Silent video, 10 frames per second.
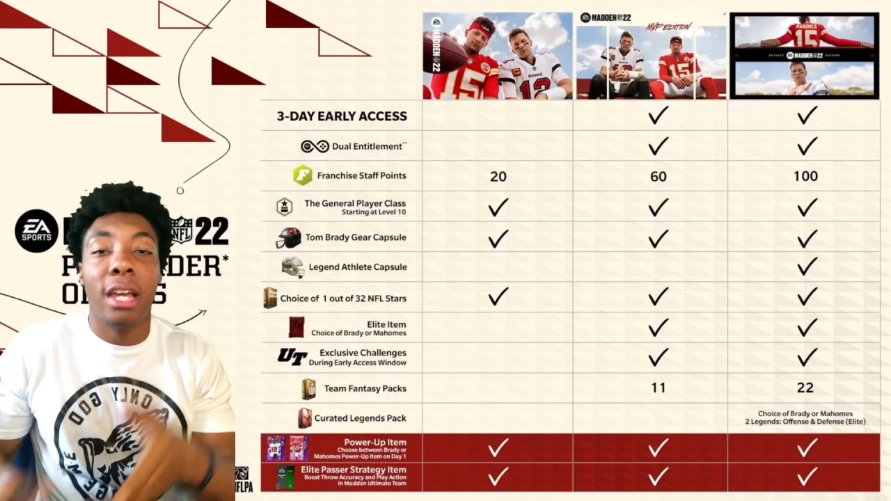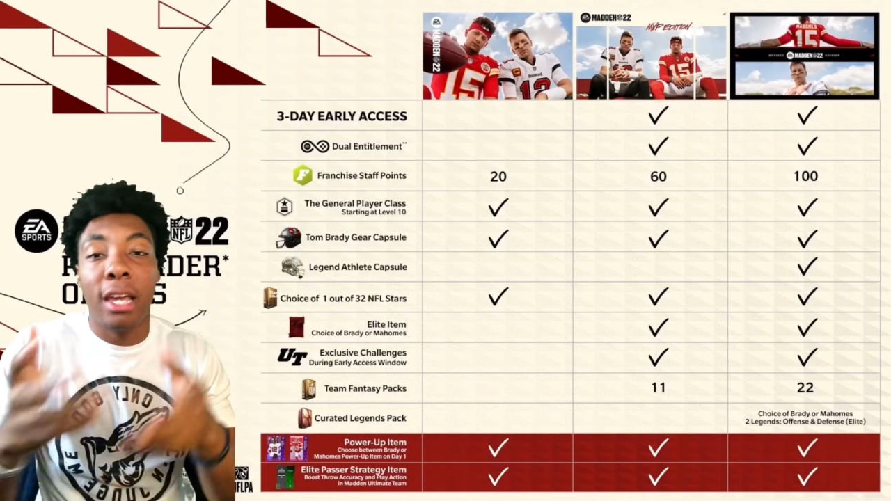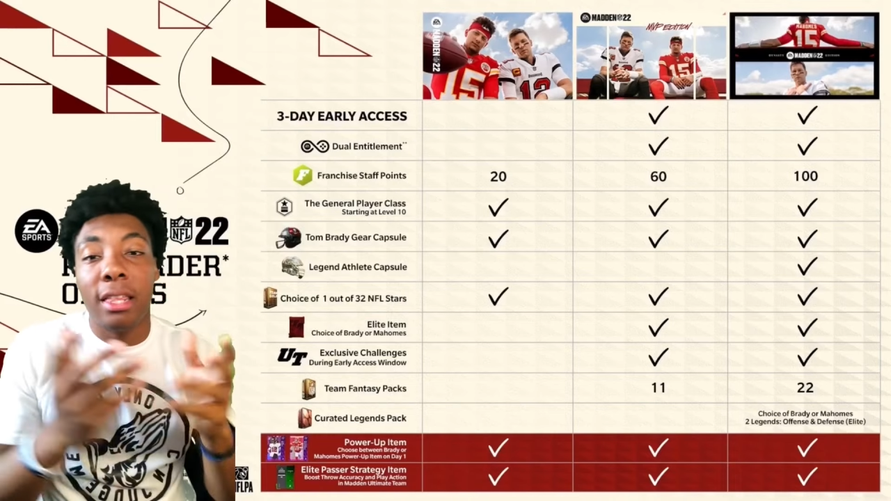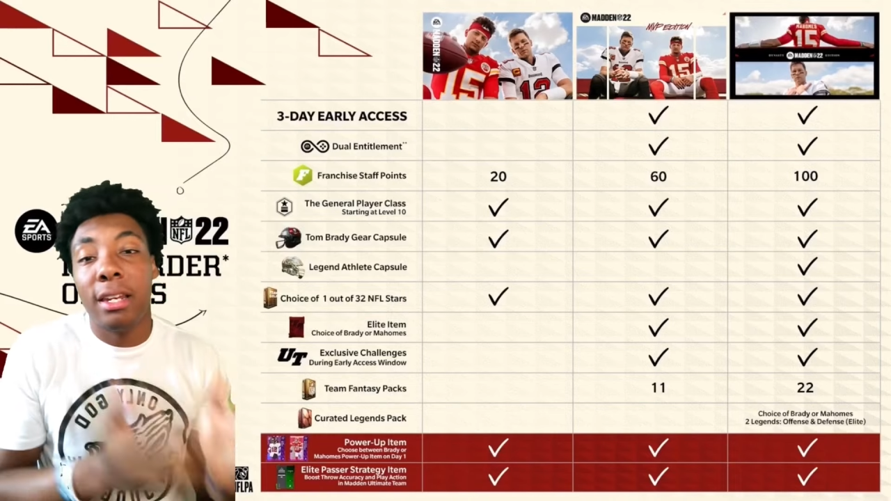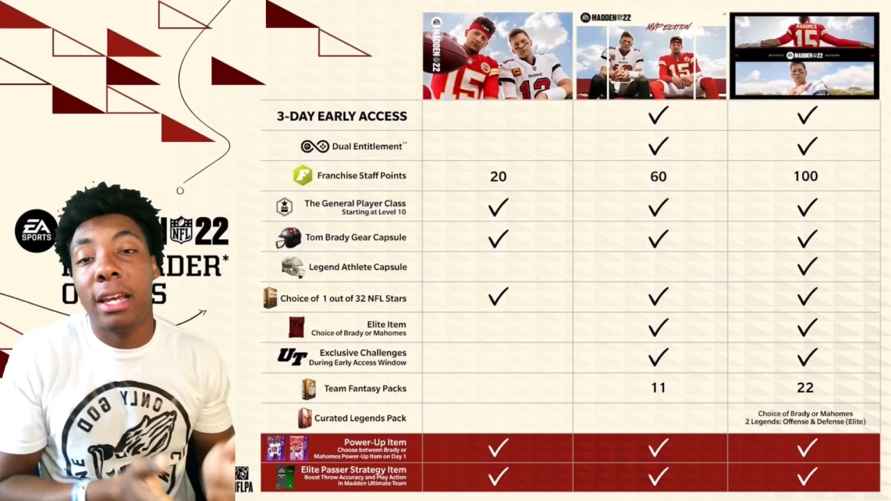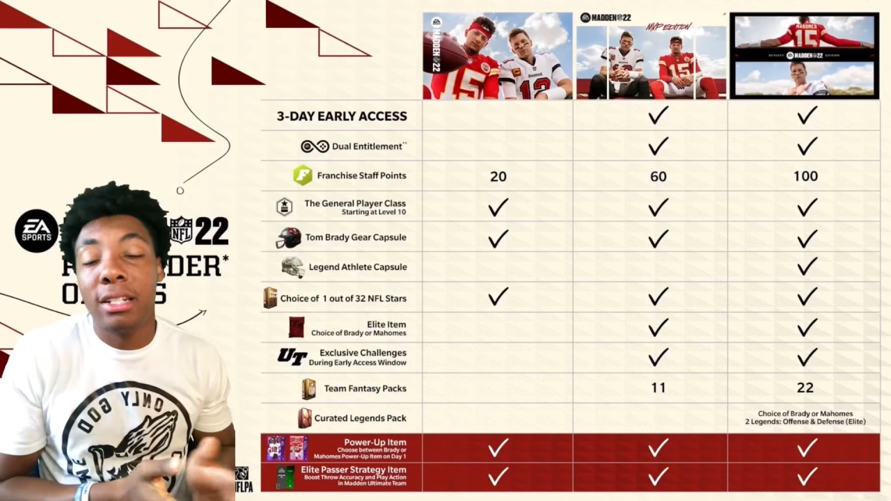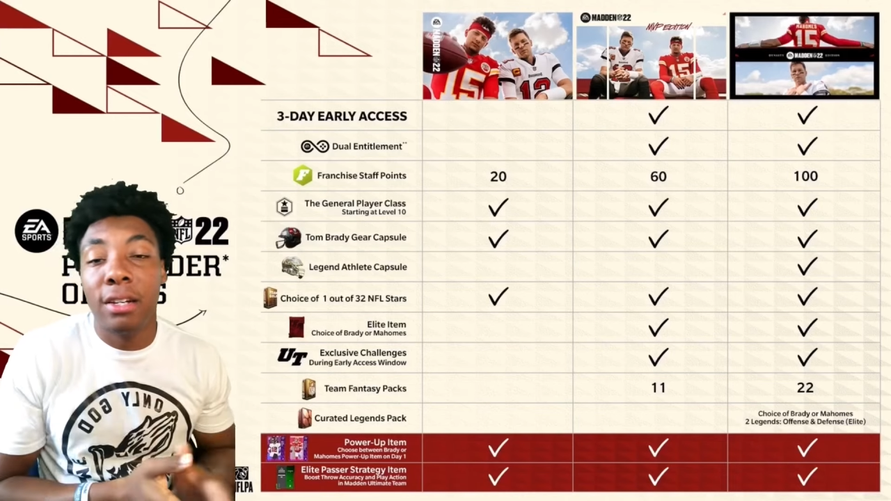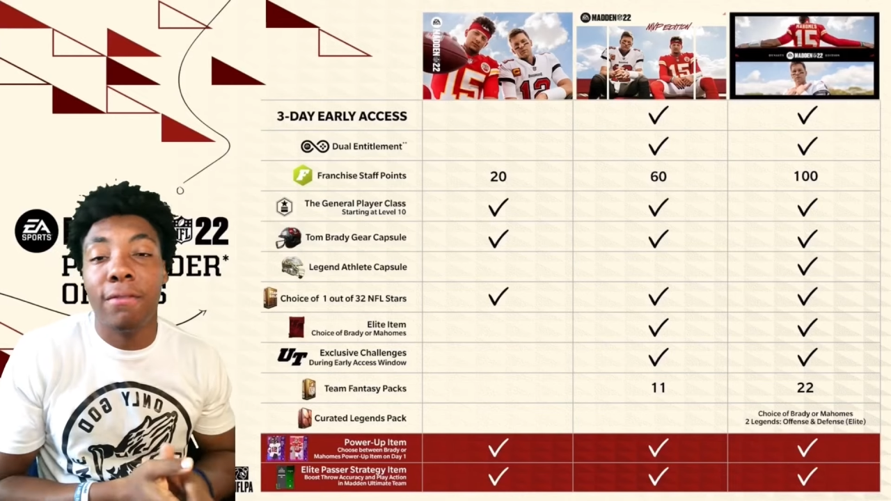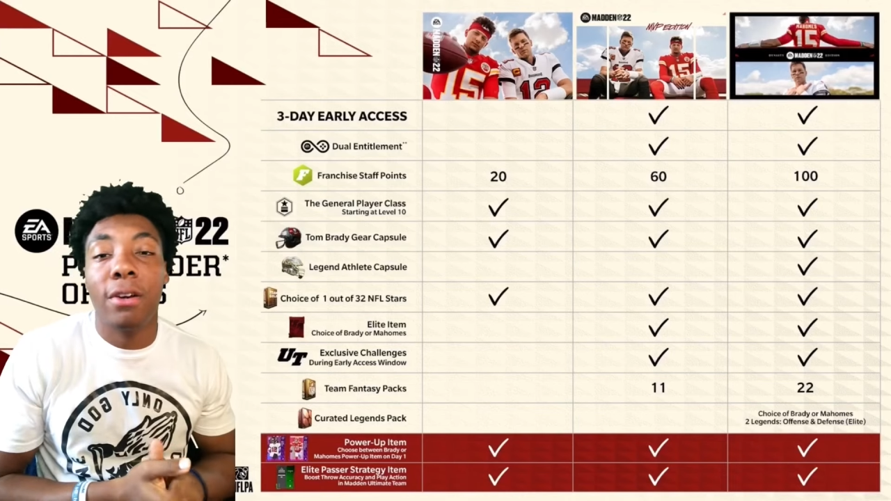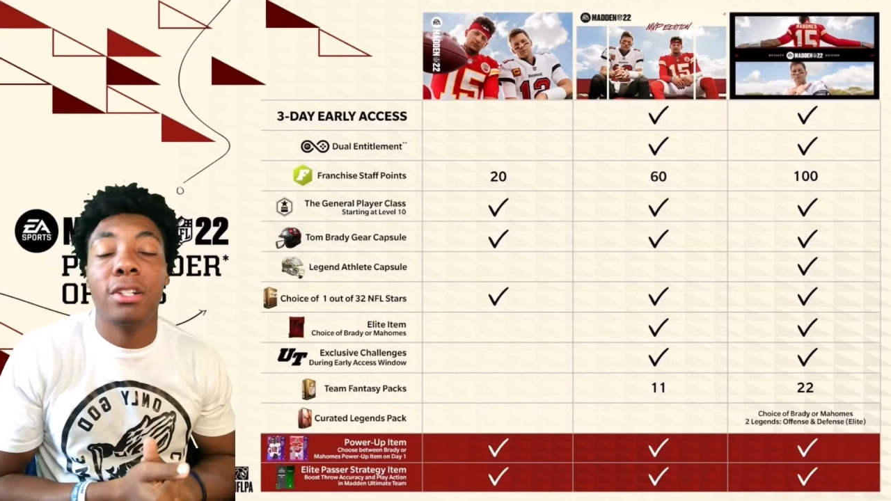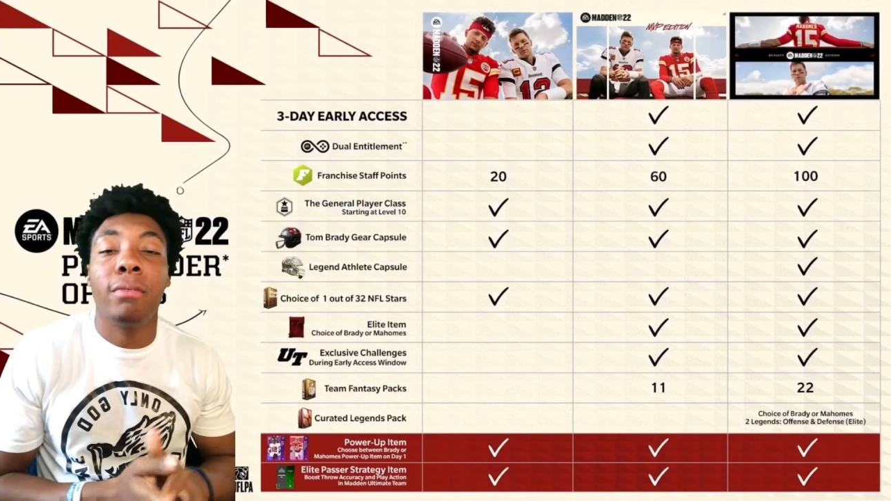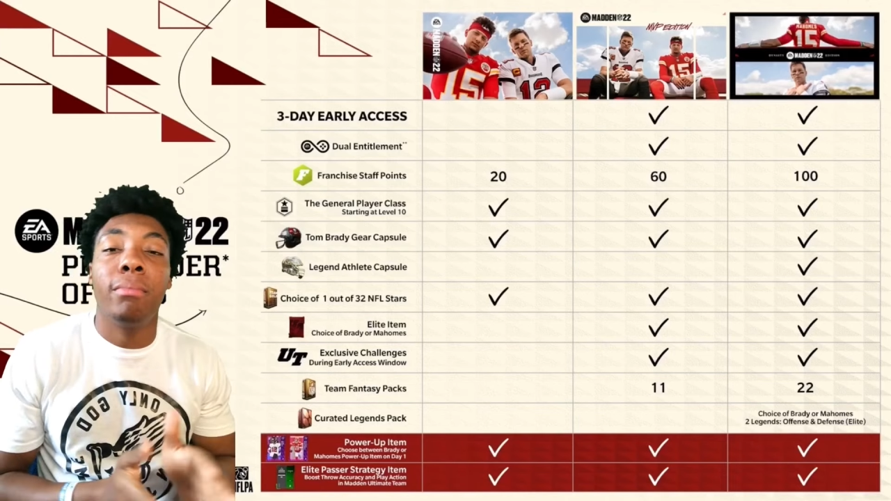and the next gen version,